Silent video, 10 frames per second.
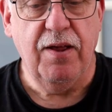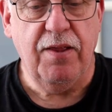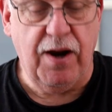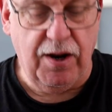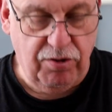
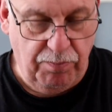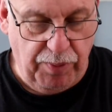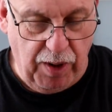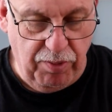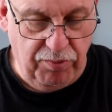There are some
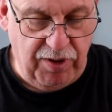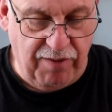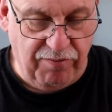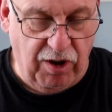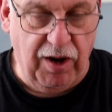problems that
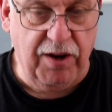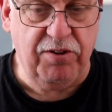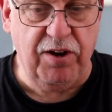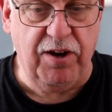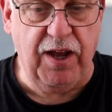I've got
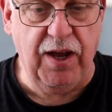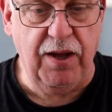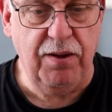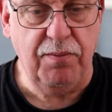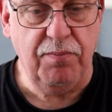listed here.